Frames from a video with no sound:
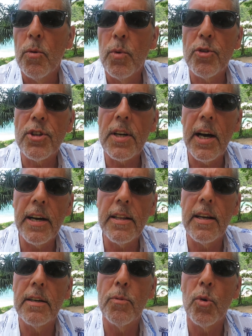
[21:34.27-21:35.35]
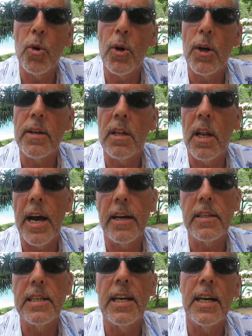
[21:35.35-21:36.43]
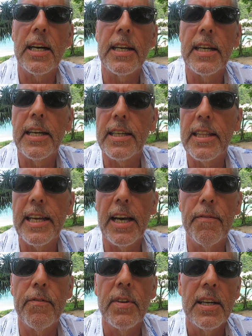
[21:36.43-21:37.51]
which is kind of the more classy, high-end, and they have